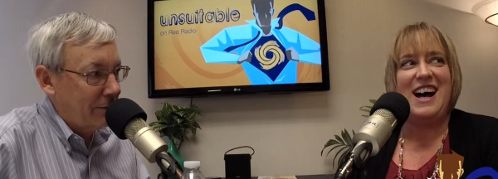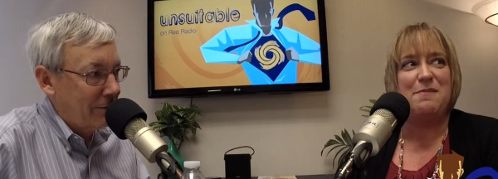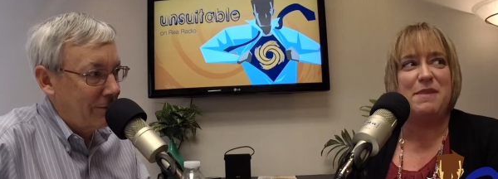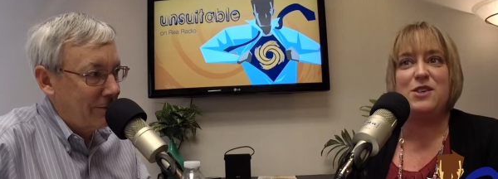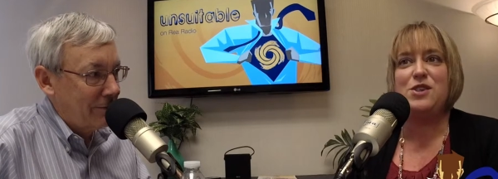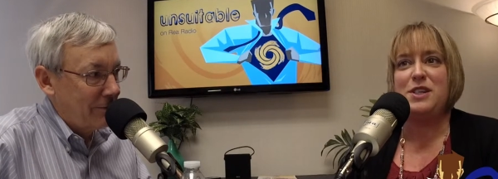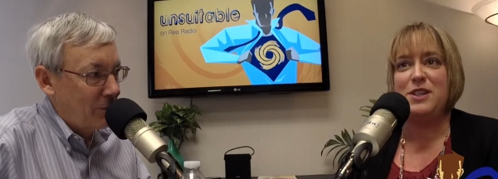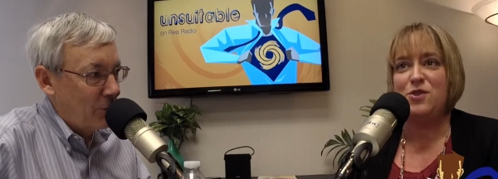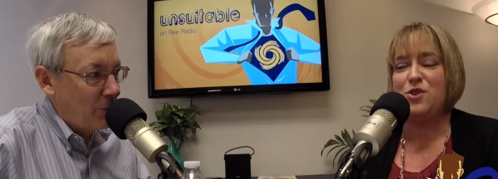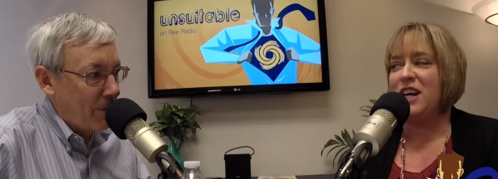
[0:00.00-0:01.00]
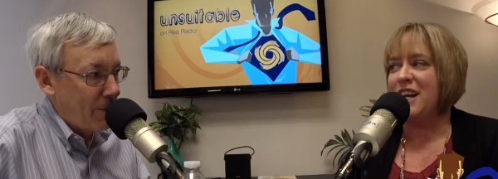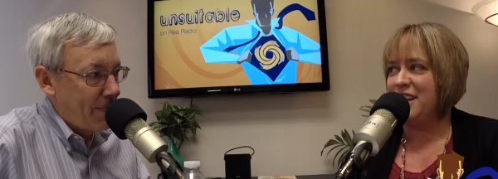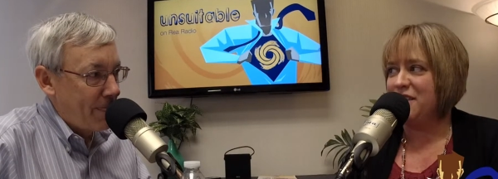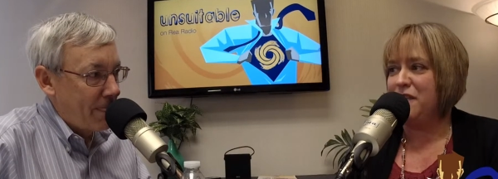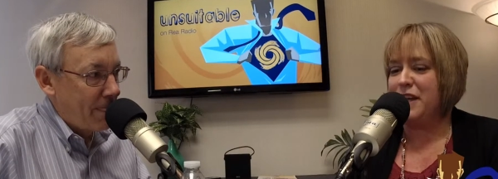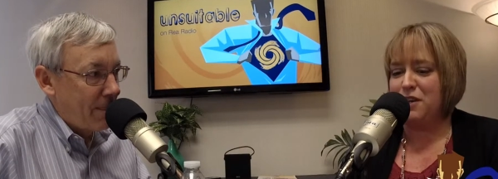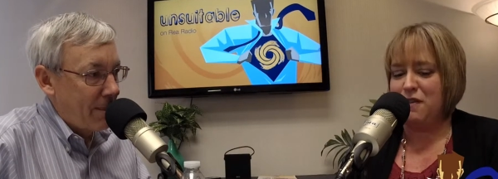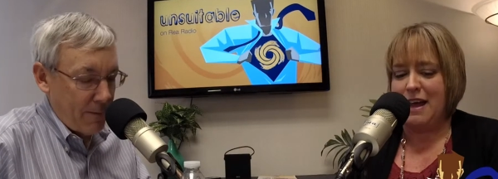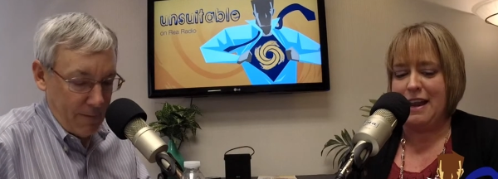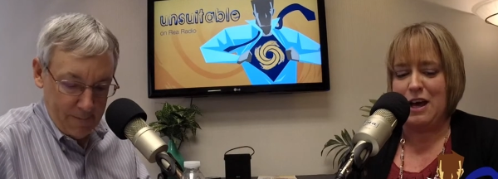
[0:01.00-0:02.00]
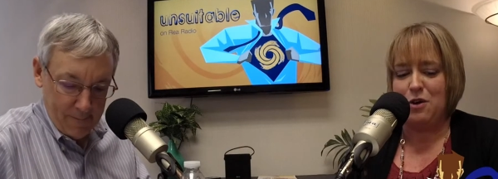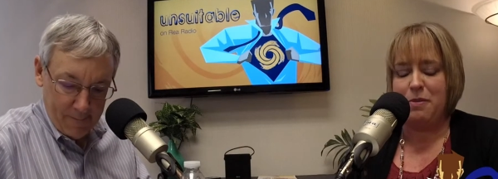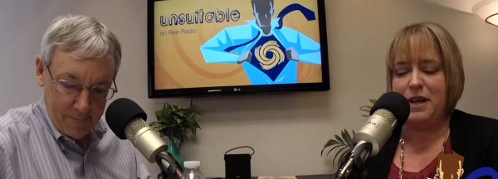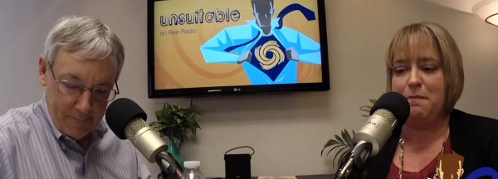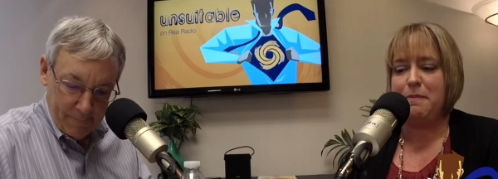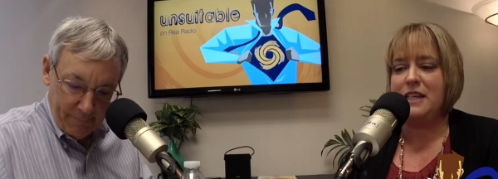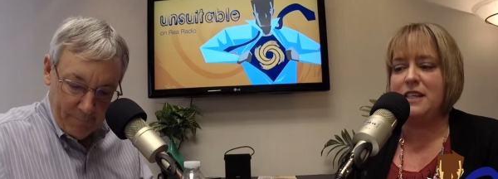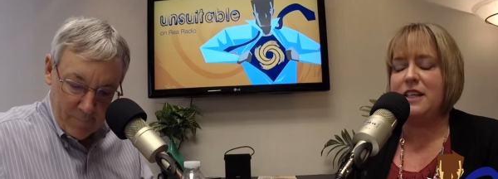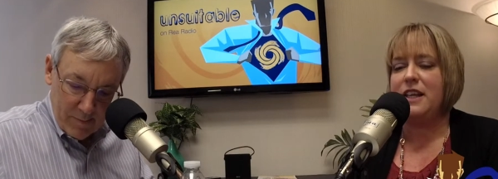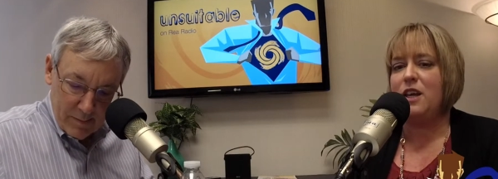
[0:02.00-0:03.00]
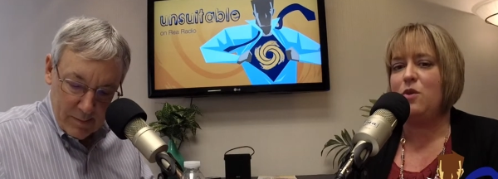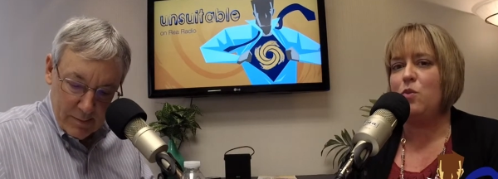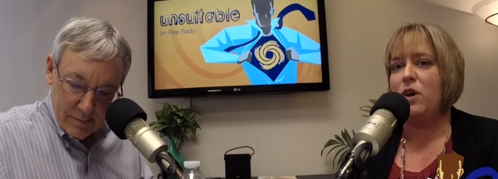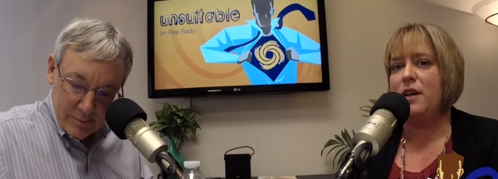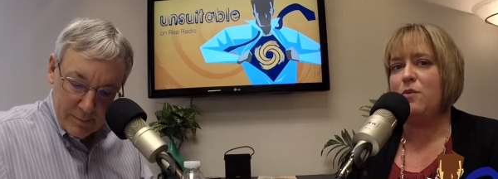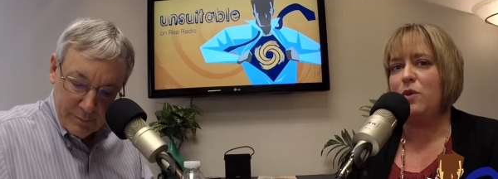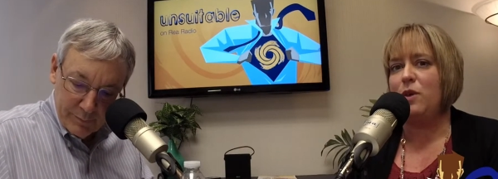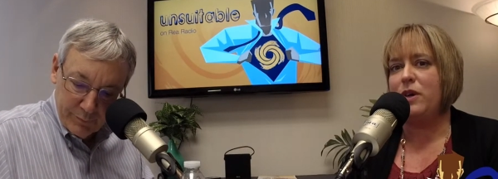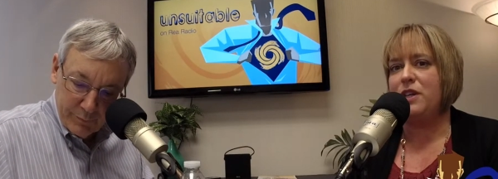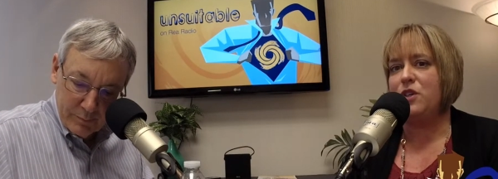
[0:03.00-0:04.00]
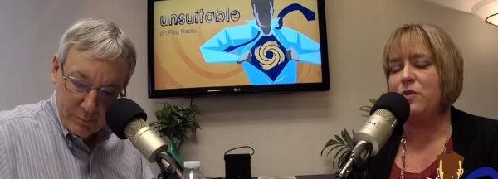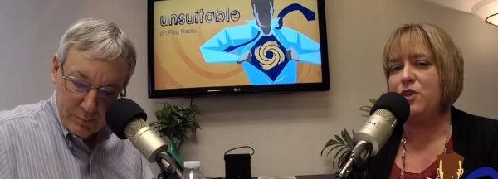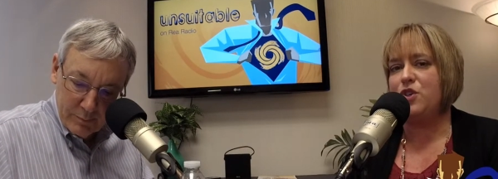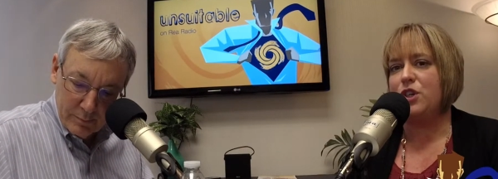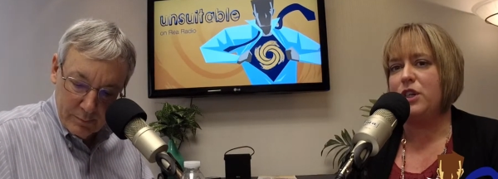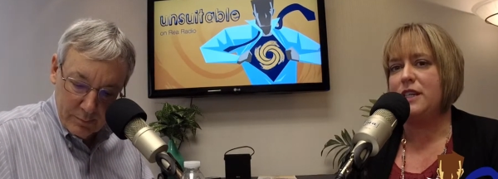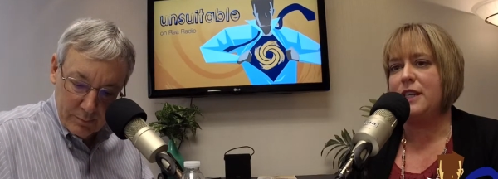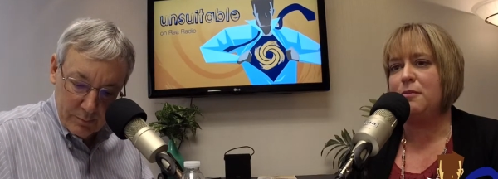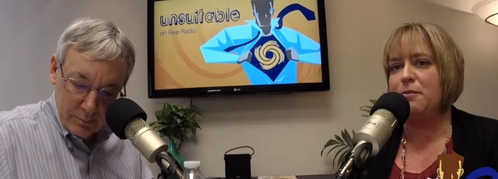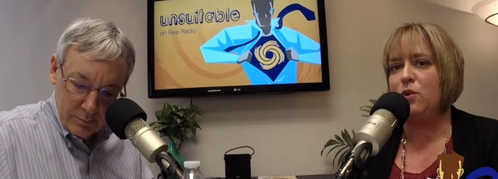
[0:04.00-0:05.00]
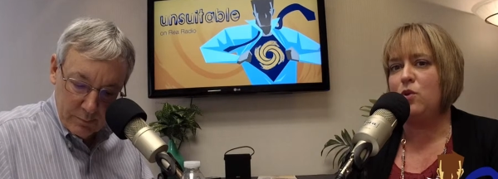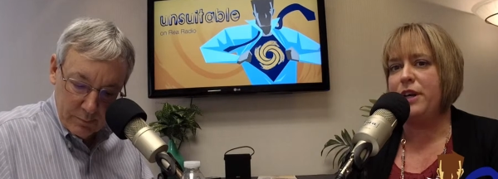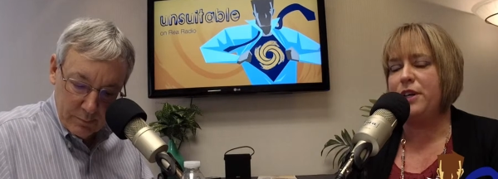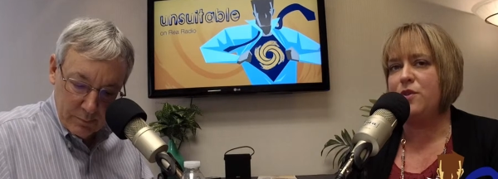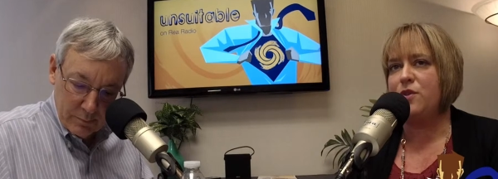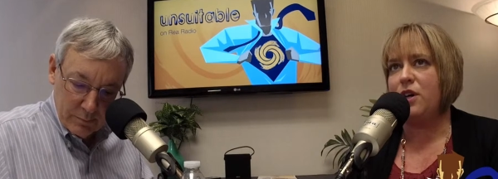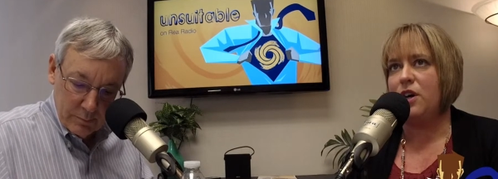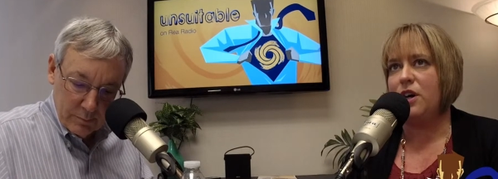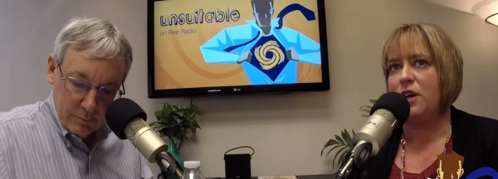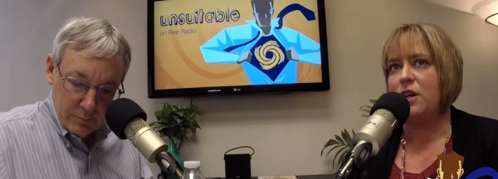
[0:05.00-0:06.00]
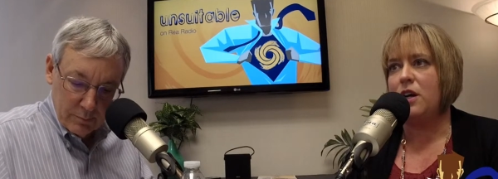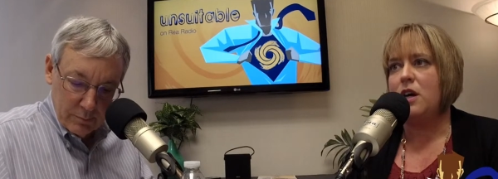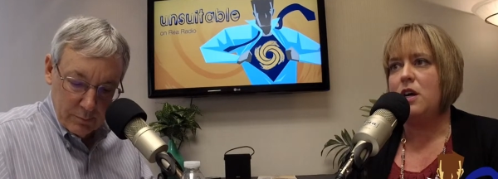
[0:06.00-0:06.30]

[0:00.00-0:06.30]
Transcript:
Speaker 1: That are still trying to figure that out. But basically what we want to ensure is that employers are